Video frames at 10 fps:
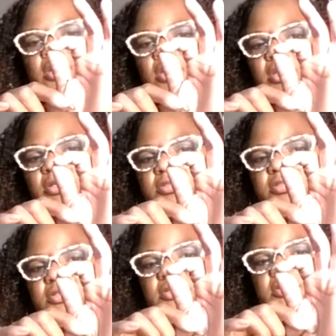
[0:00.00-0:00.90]

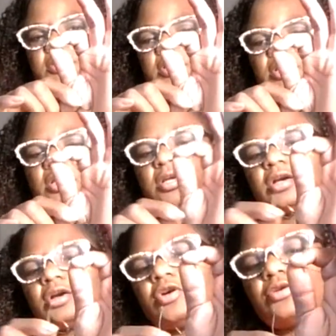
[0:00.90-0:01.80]
It's
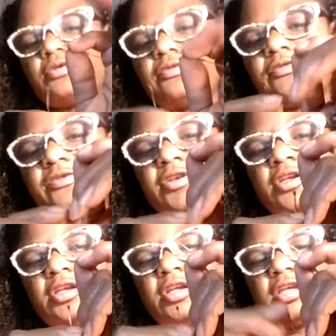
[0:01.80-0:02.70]
curved.
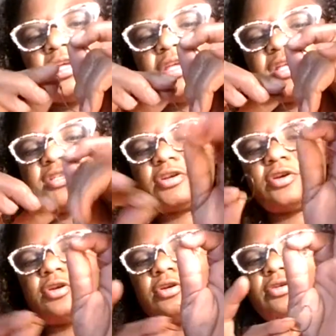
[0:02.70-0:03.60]
It has a
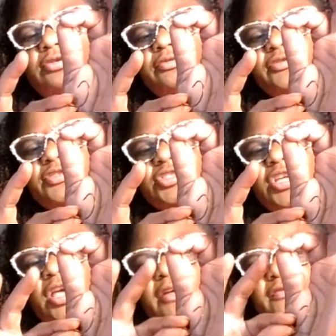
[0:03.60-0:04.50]
curved
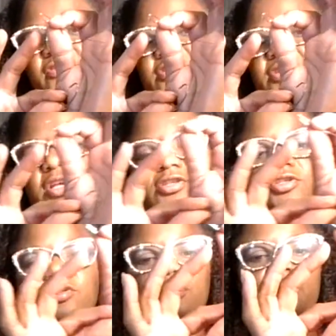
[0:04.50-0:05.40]
shaft. It's not
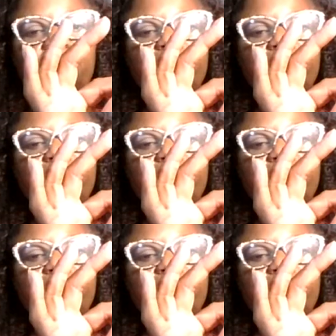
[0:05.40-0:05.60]
straight.